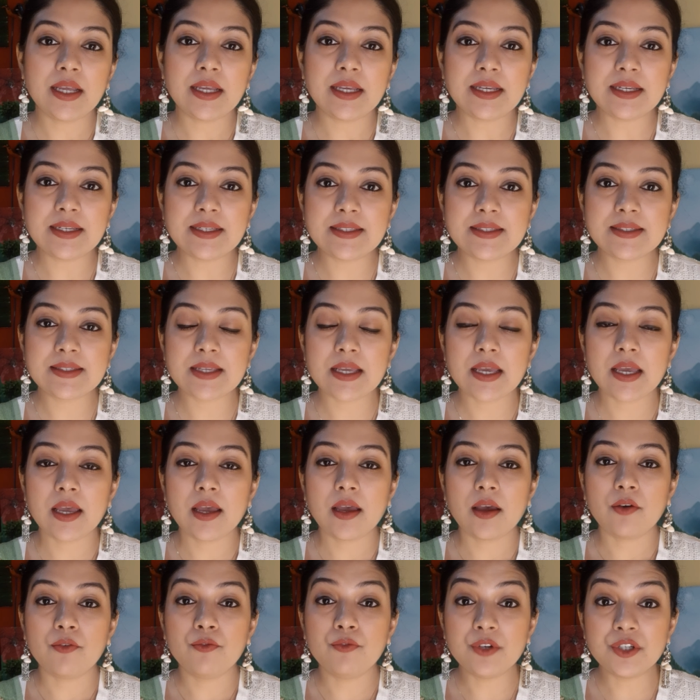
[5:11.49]
is
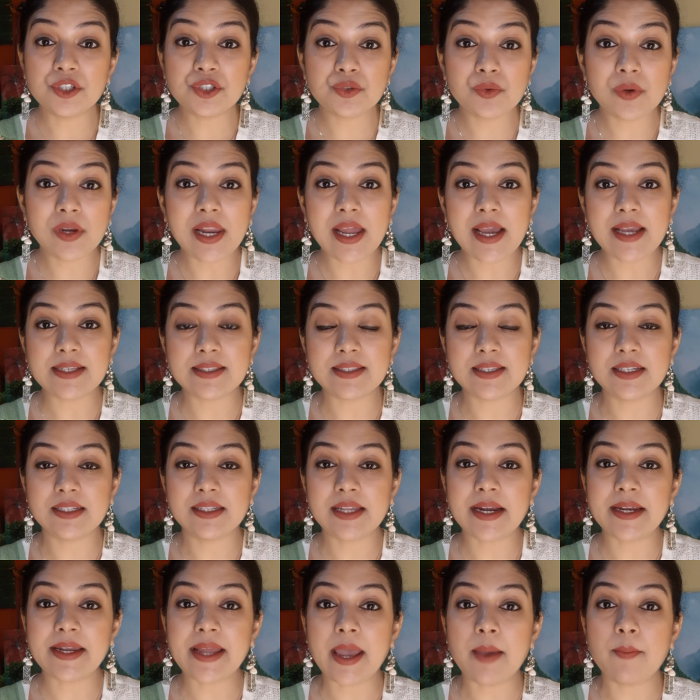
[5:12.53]
visualizing
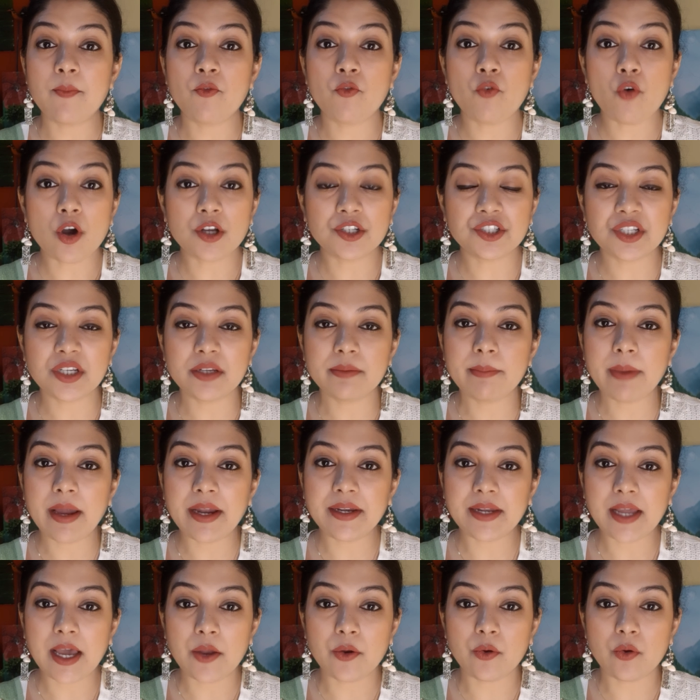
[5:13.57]
that I am washing my
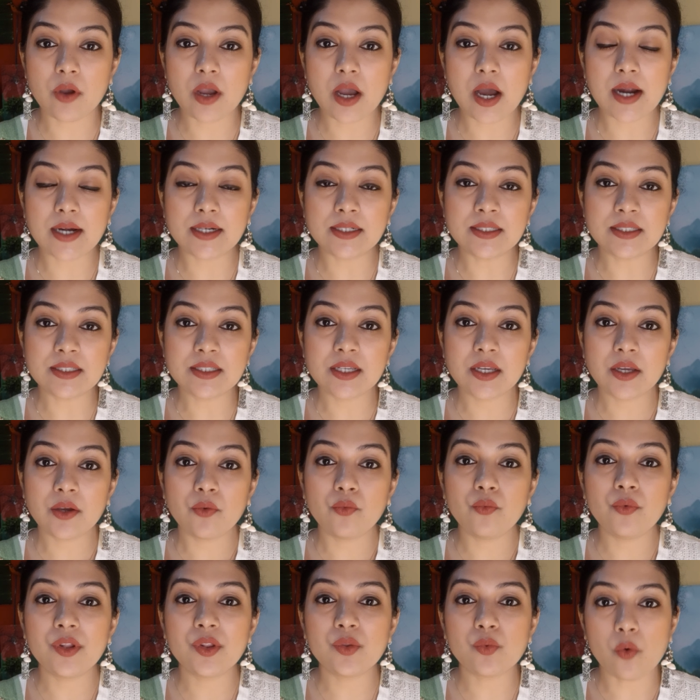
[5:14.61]
tarot cards
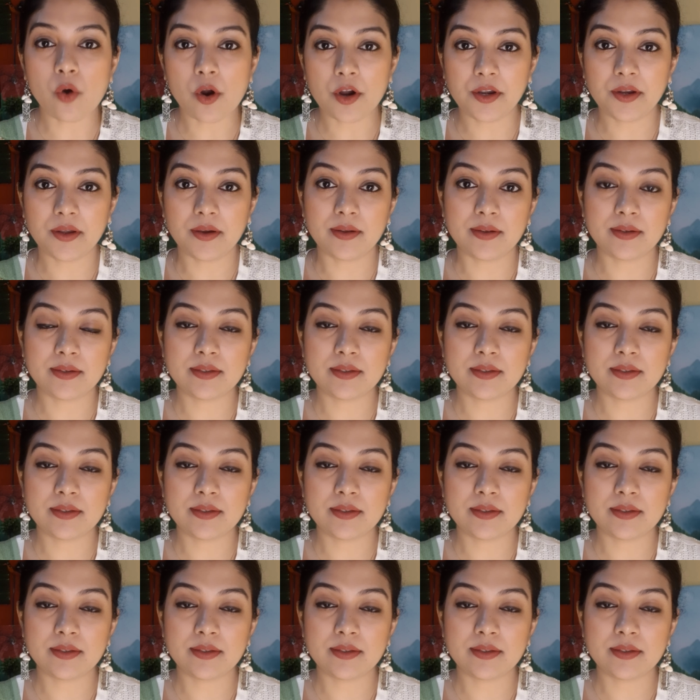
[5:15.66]
with water.